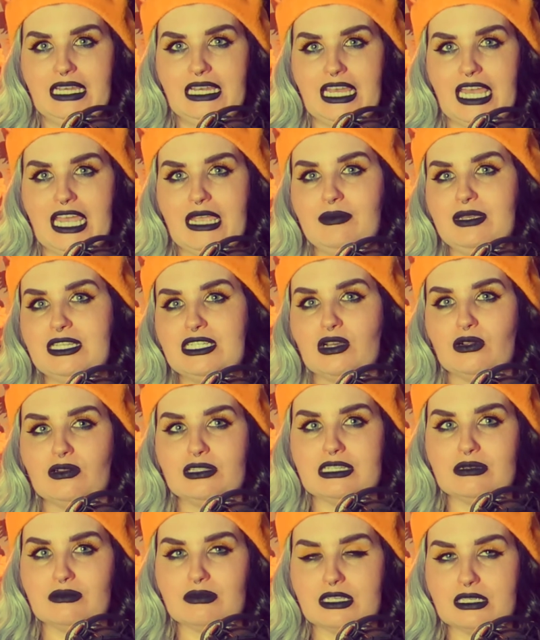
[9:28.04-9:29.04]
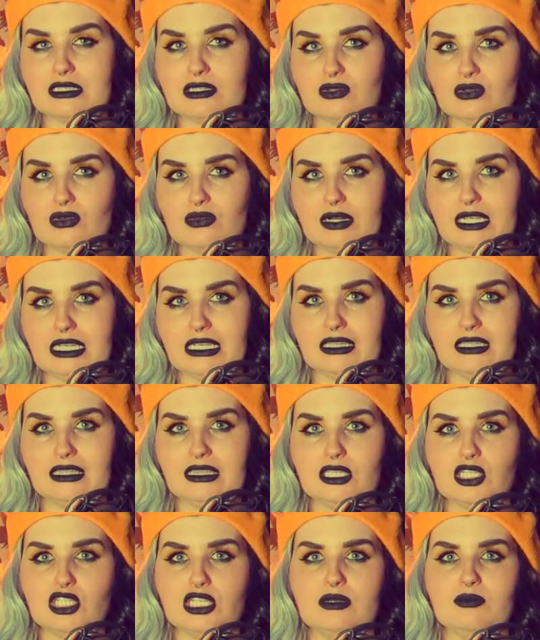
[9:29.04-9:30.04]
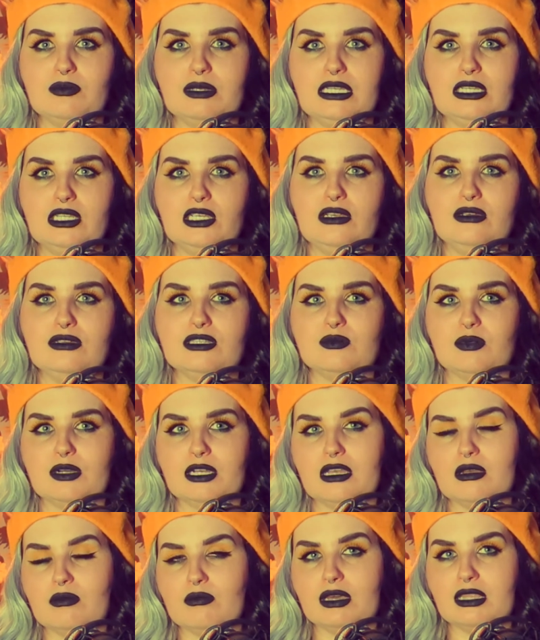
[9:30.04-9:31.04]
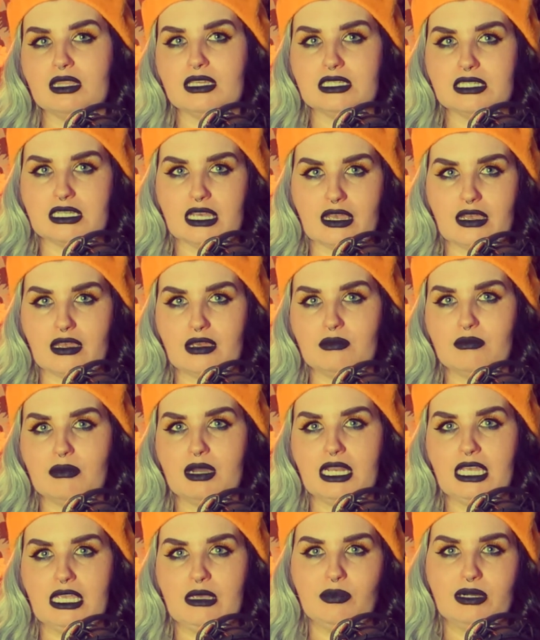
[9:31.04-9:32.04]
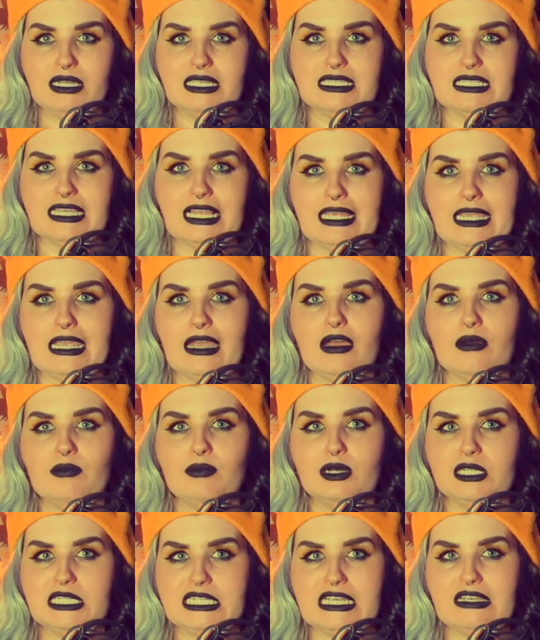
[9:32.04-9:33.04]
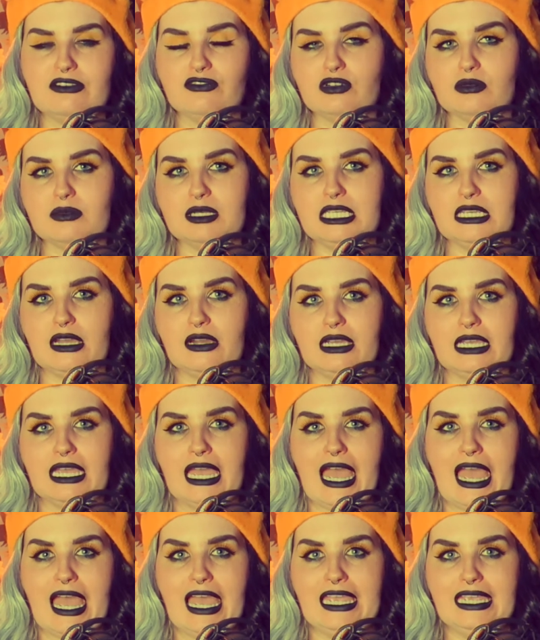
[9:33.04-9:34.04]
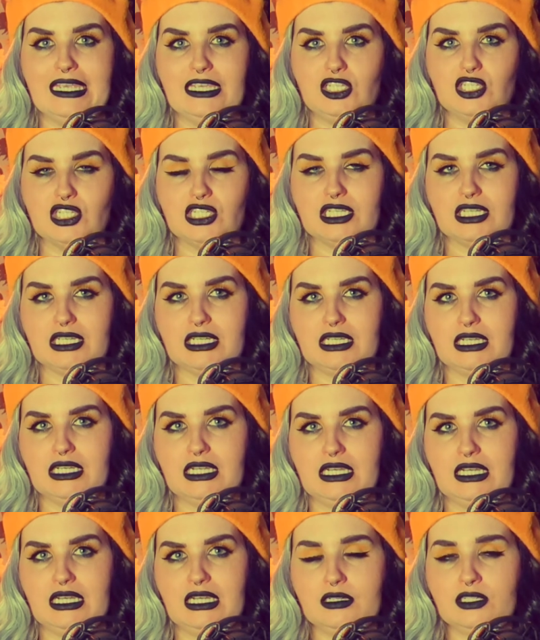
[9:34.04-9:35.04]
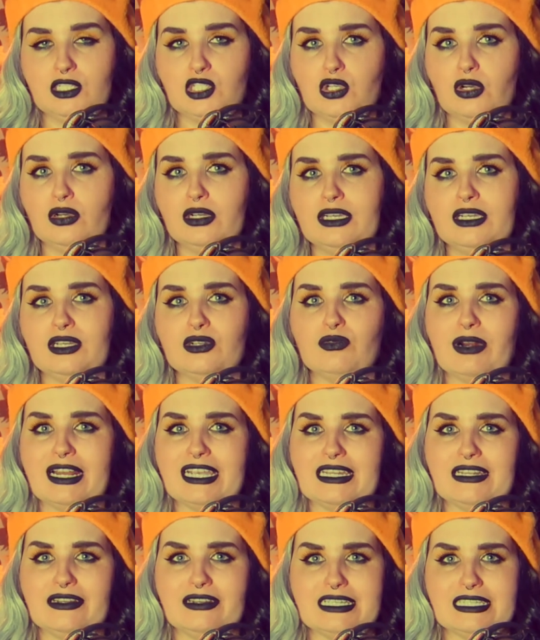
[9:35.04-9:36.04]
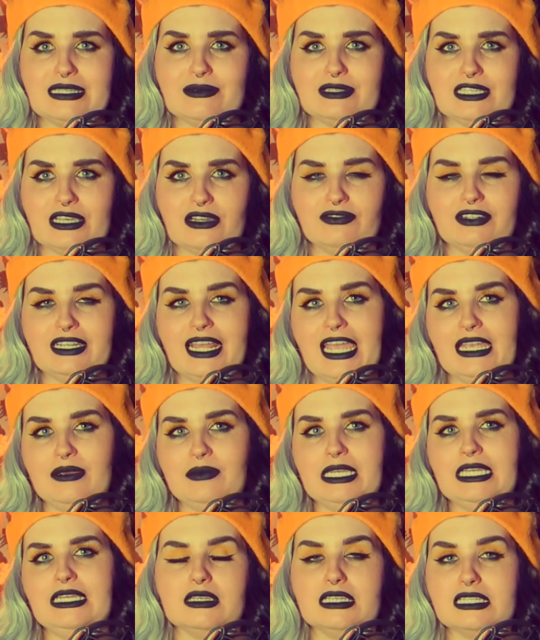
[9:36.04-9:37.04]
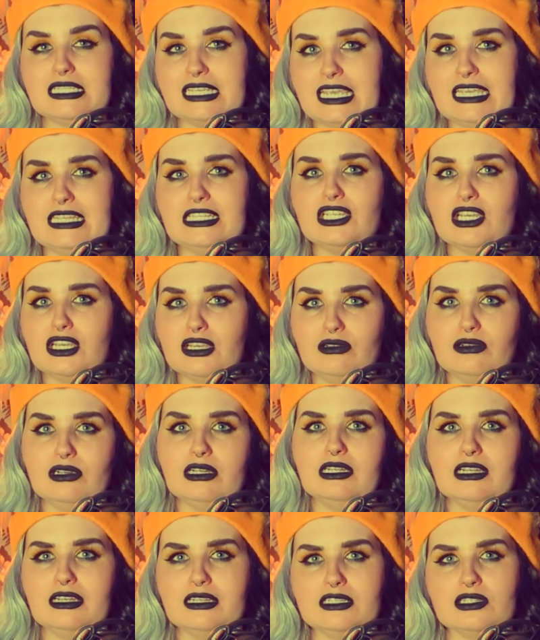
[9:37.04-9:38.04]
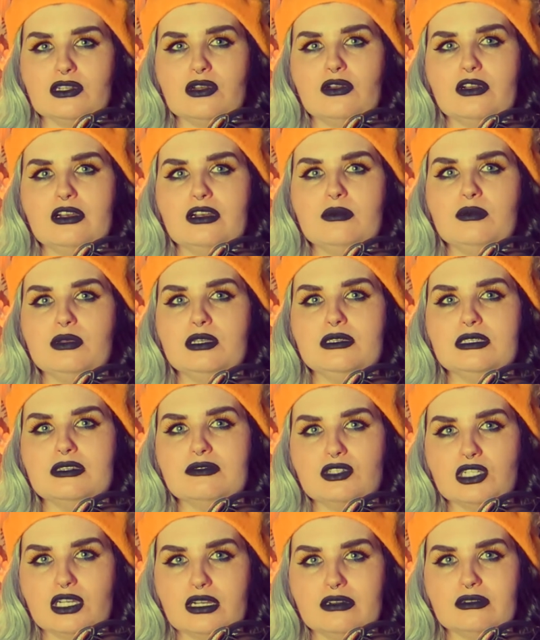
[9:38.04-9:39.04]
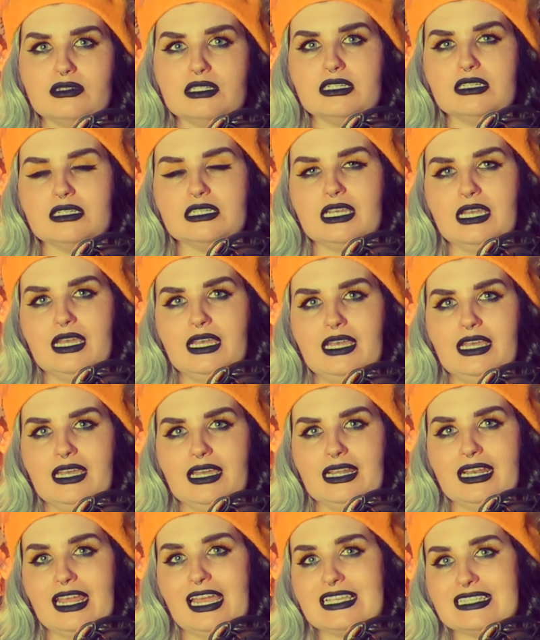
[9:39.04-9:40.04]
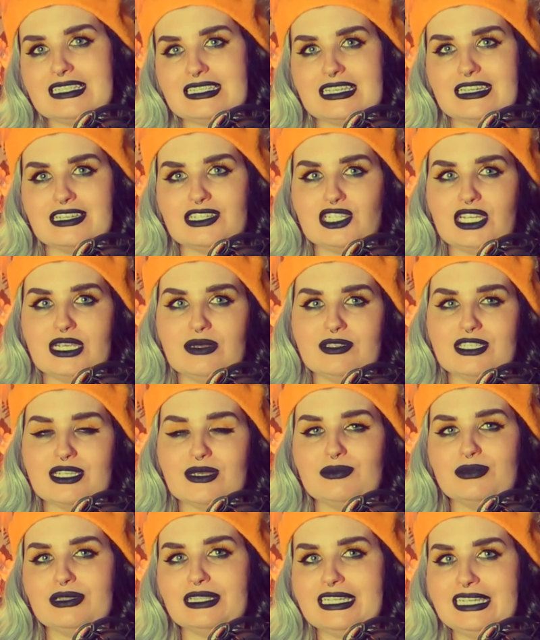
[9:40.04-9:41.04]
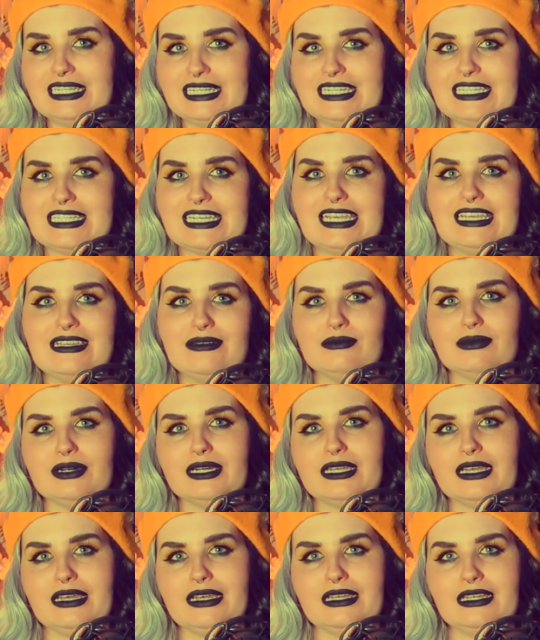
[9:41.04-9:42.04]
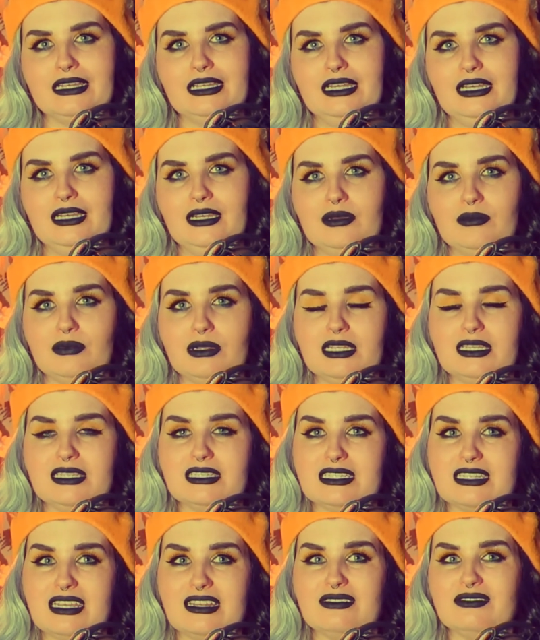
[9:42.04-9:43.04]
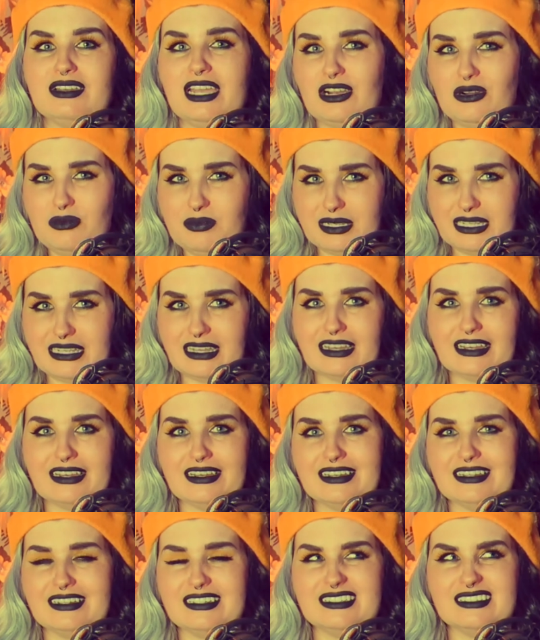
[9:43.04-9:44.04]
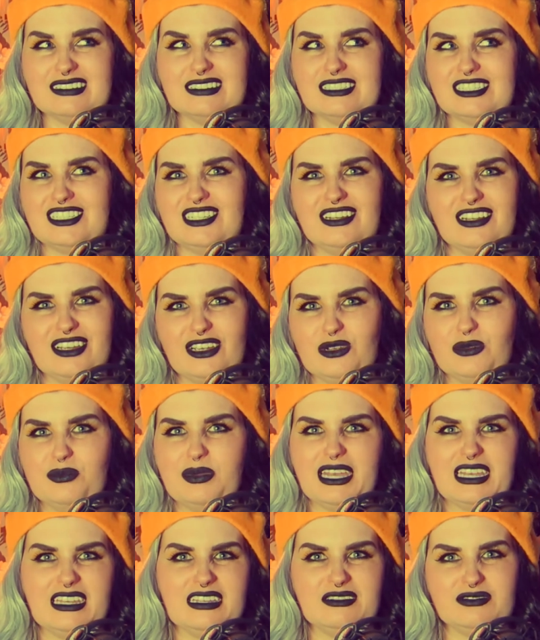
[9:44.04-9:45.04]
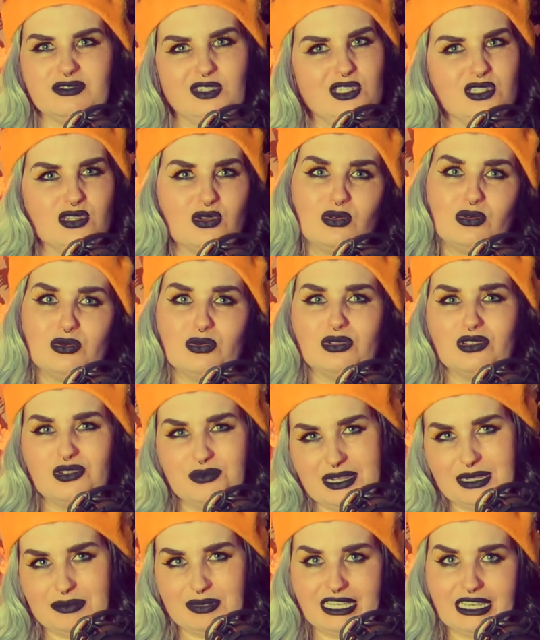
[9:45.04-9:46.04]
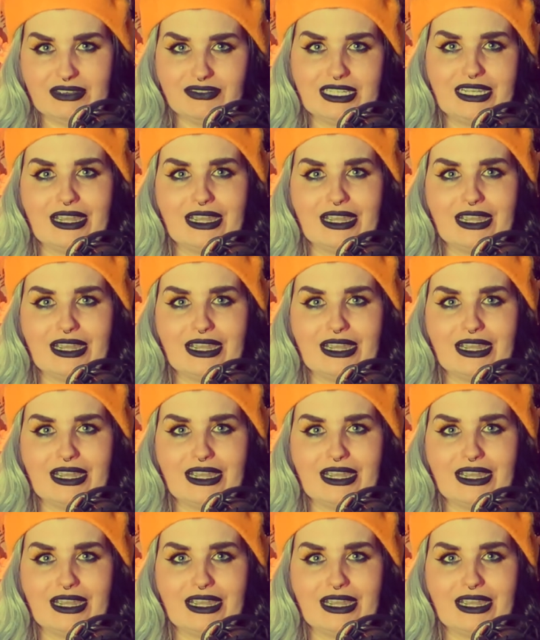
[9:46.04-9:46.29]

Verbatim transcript: Amy told him her story and that she'd been used by her mother to earn money by selling her body from a young age. John could recognise himself in Amy, as he too had undergone an abusive childhood, and as such he was completely taken by her, but instead of helping her and, you know, paying for school or maybe giving